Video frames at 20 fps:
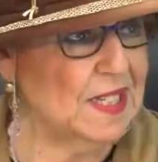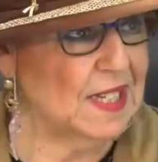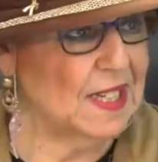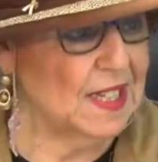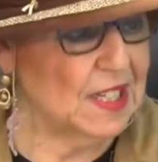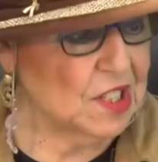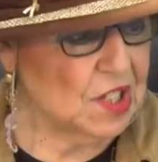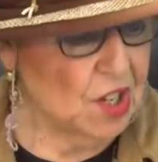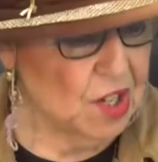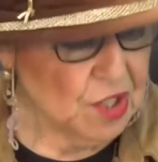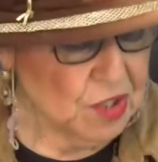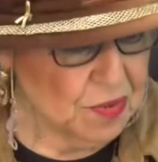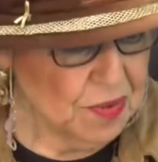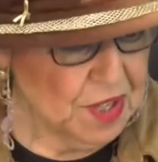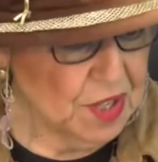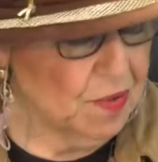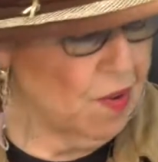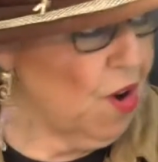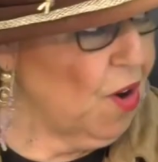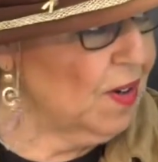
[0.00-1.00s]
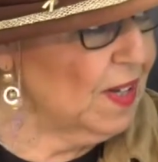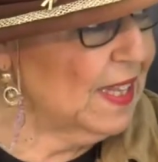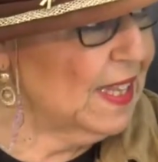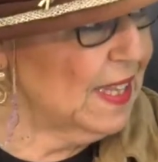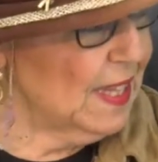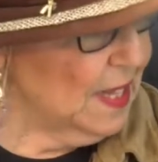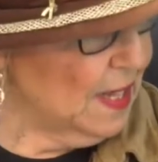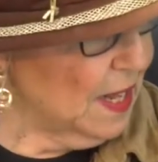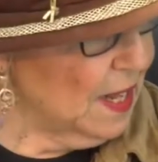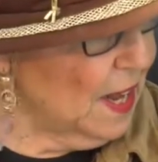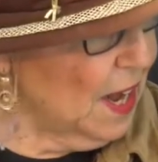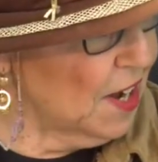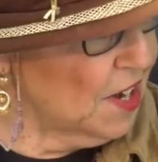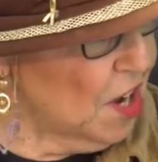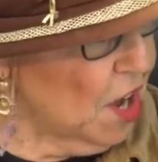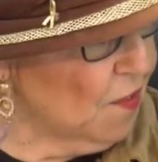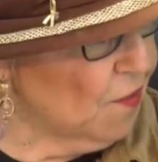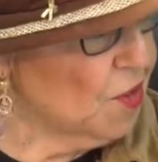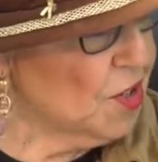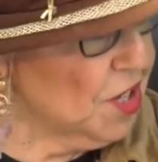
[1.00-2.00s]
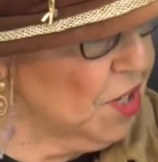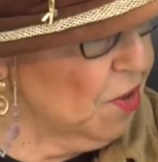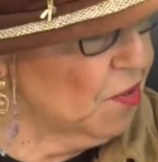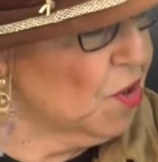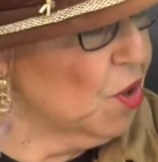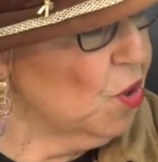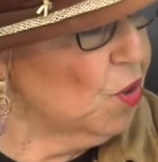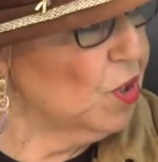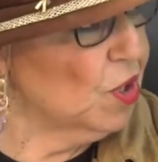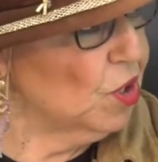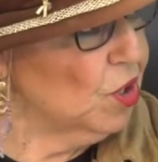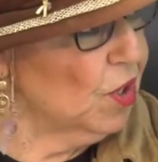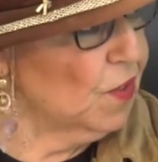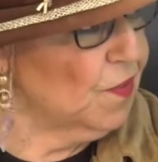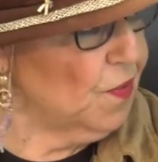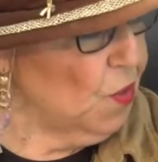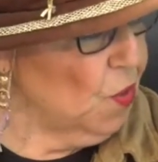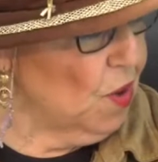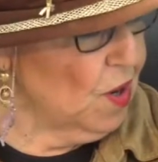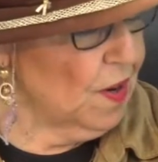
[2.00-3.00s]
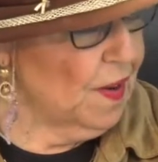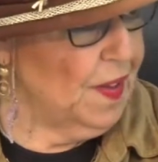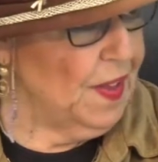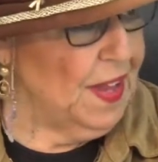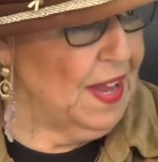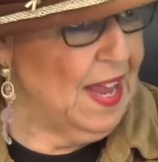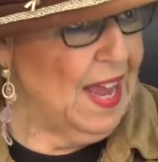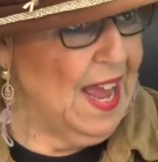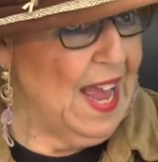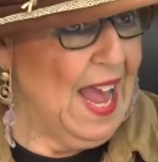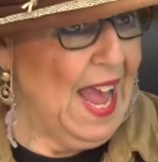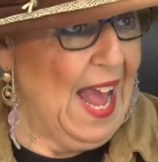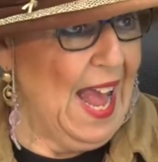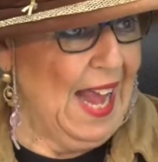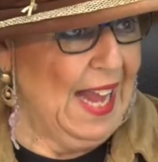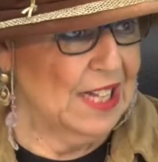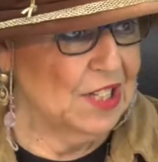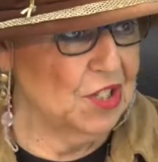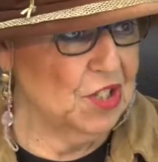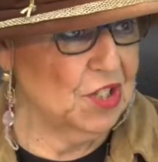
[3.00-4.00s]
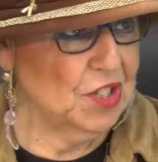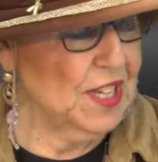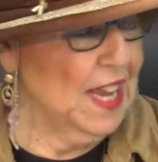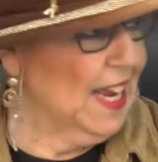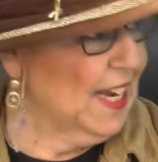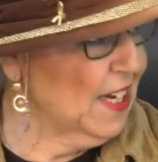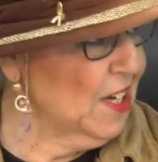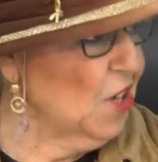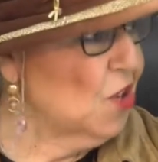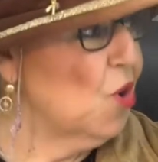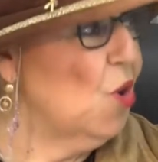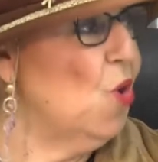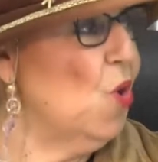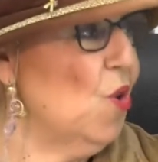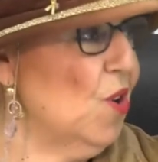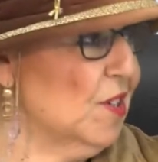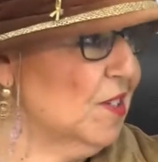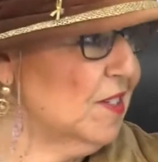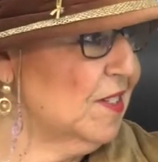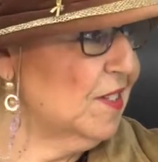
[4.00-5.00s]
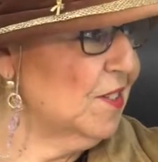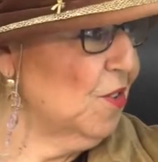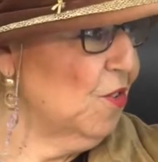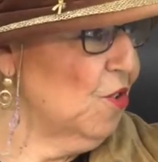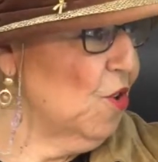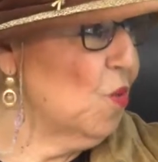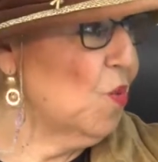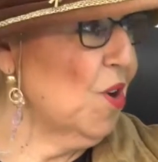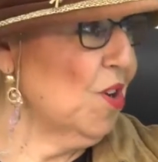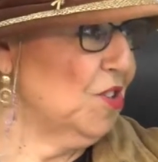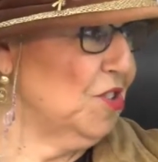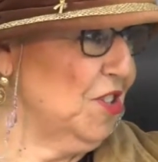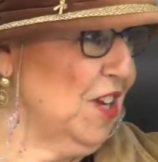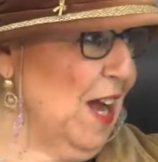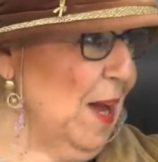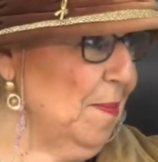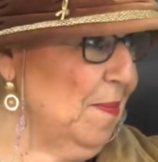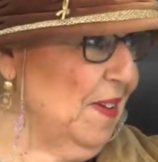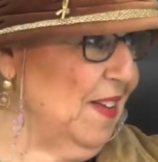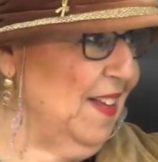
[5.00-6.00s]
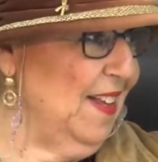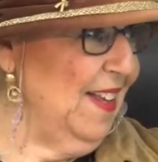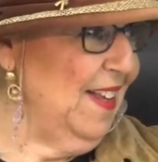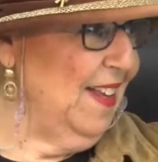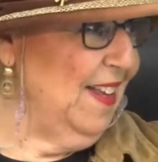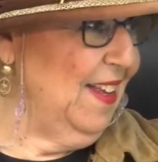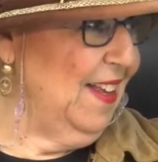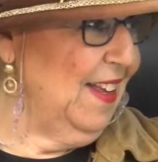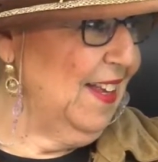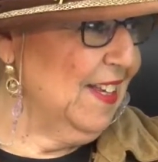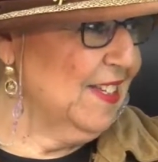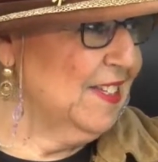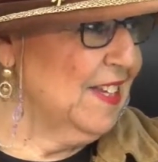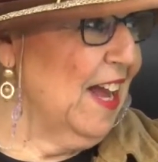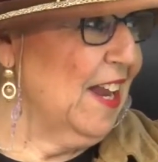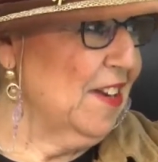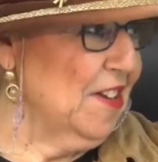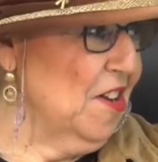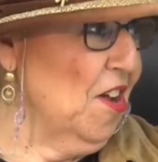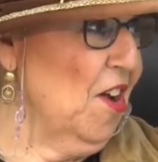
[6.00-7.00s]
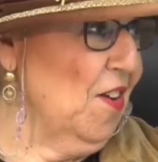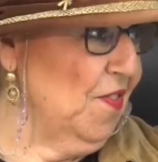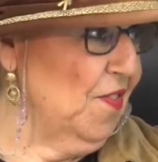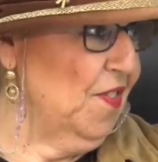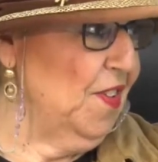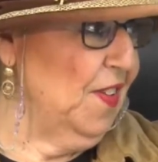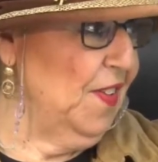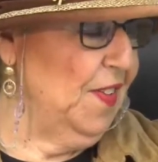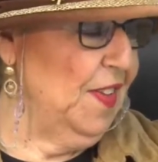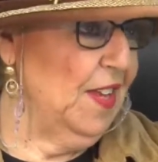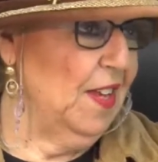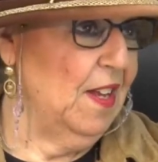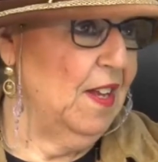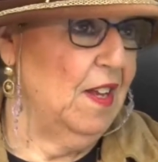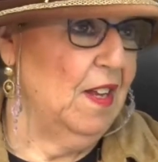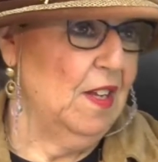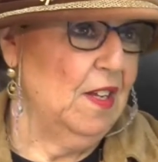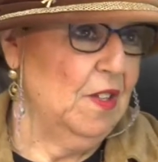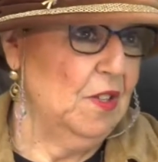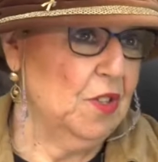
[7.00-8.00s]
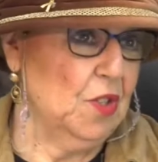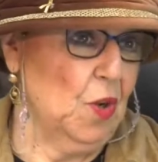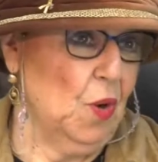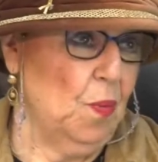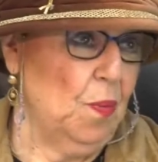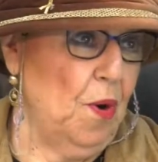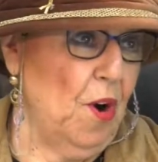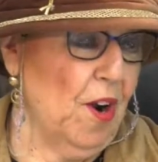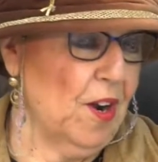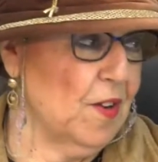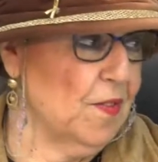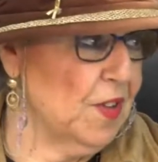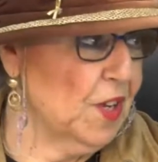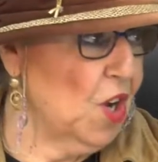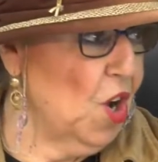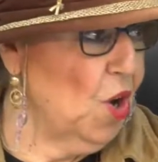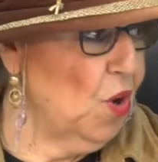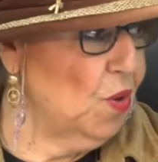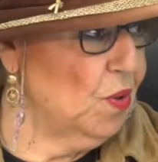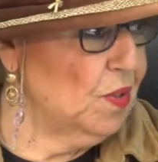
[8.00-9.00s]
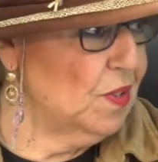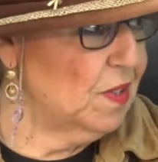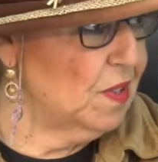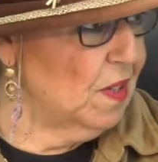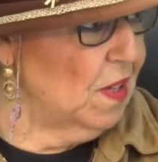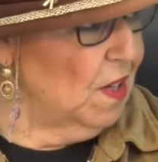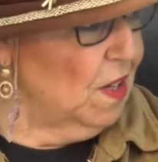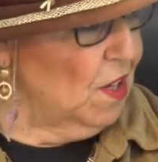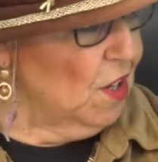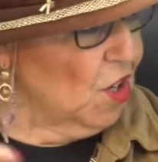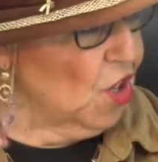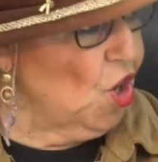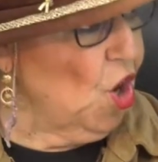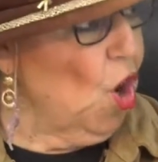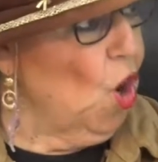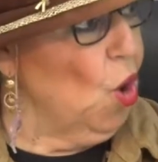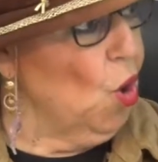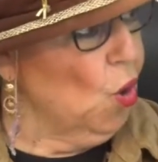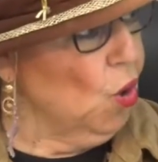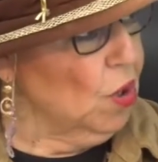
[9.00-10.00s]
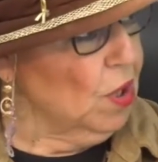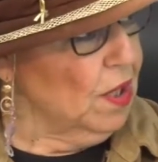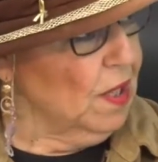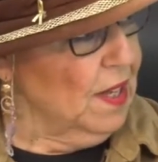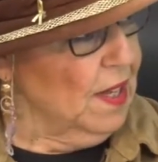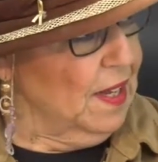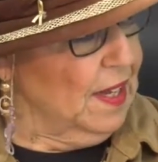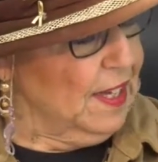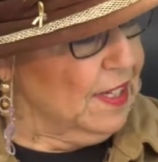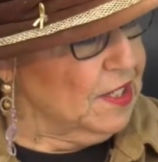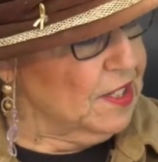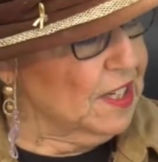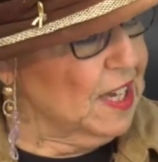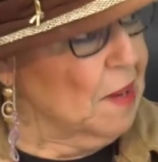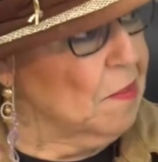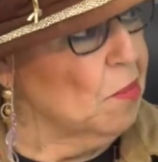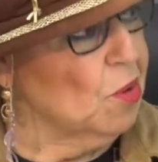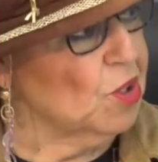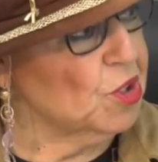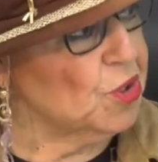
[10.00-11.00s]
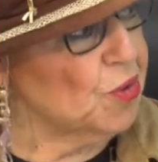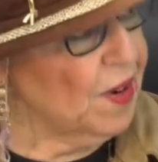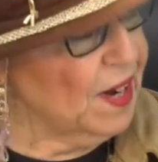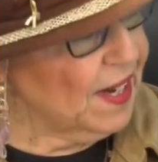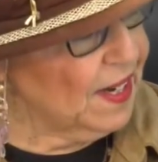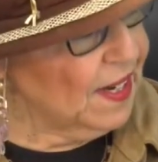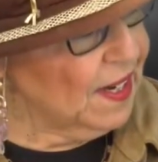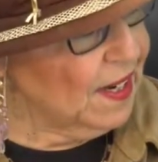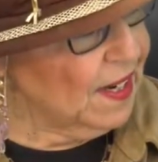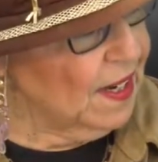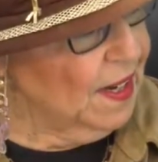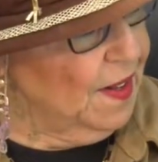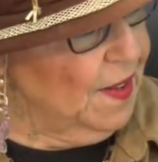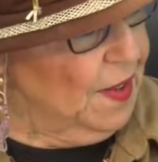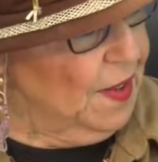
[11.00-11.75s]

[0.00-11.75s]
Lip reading: in this country, there aren't enough where you don't know who to look for, and just taking a course or a workshop is not enough. So part of the code's goal is to get more training,